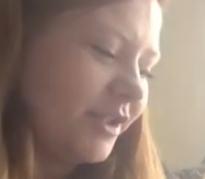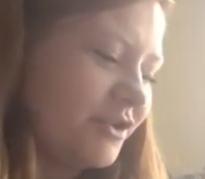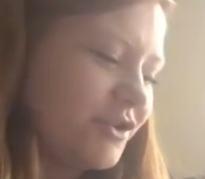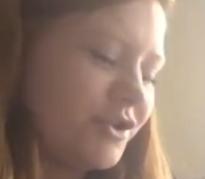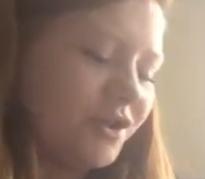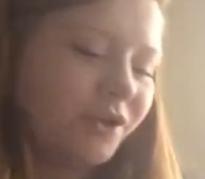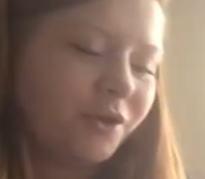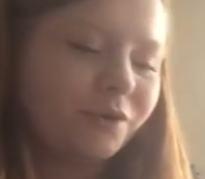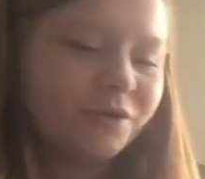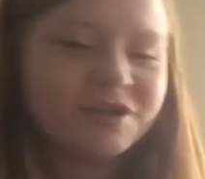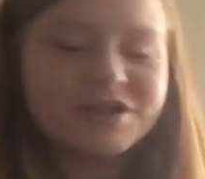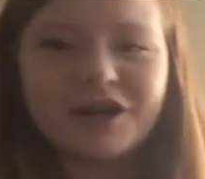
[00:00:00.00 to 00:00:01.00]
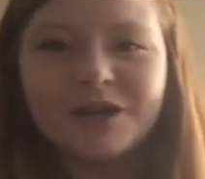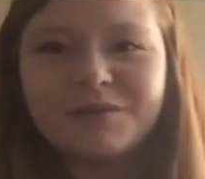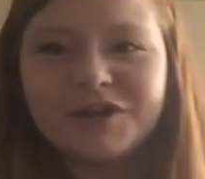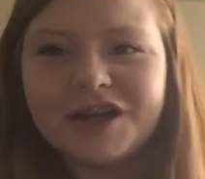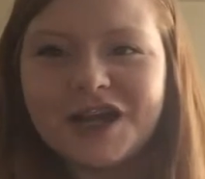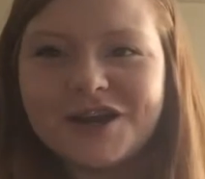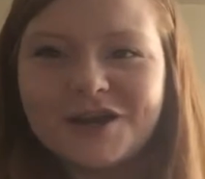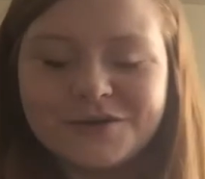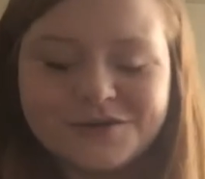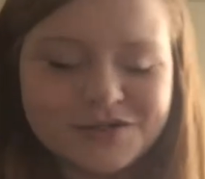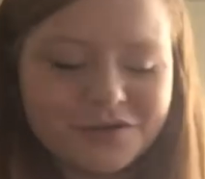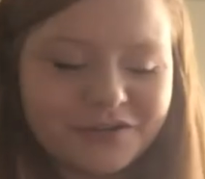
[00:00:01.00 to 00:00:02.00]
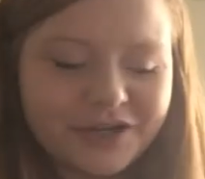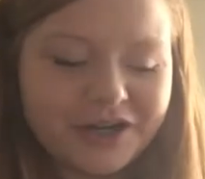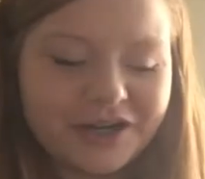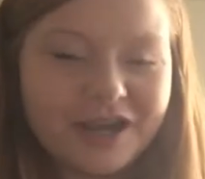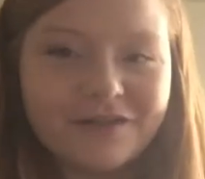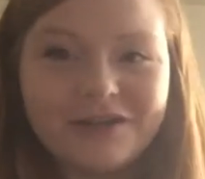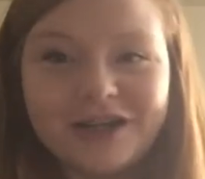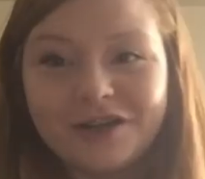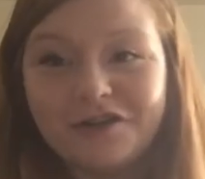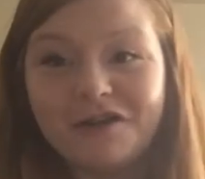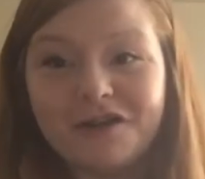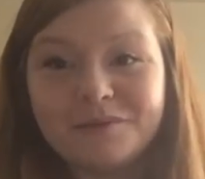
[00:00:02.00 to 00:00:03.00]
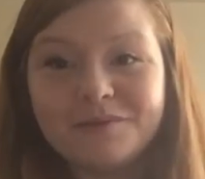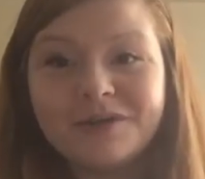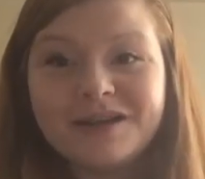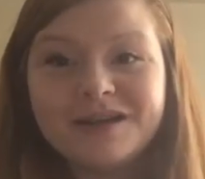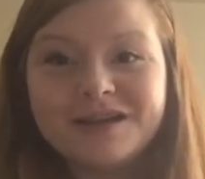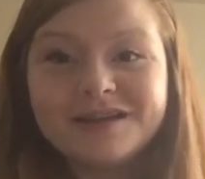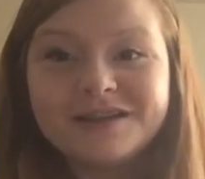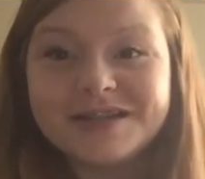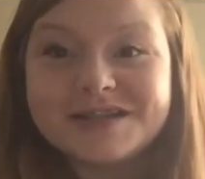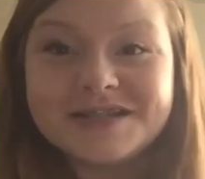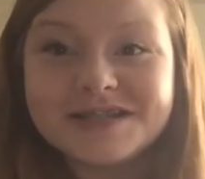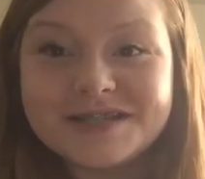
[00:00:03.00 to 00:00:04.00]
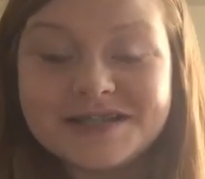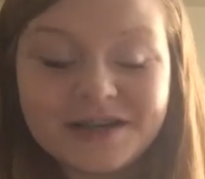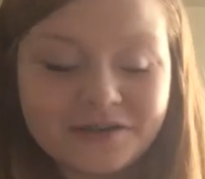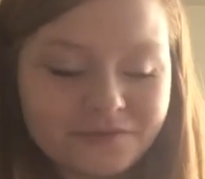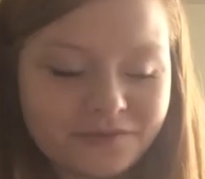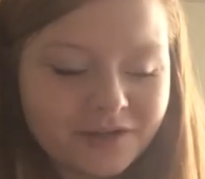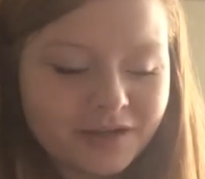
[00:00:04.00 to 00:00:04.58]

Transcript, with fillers: so, sorry, I'm looking at notes over here. I have like a long list of stuff.